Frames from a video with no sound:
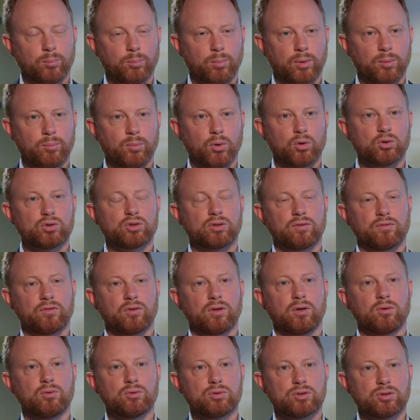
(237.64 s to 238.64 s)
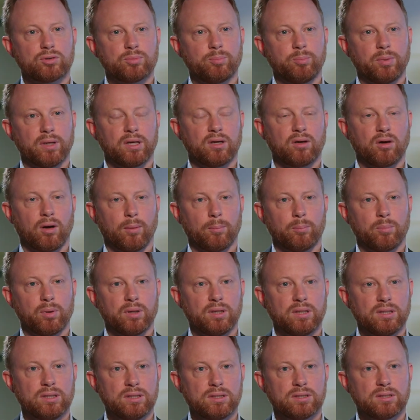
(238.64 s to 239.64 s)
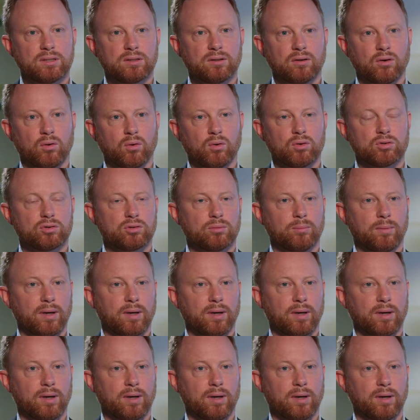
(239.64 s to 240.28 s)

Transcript: But most of those big companies, also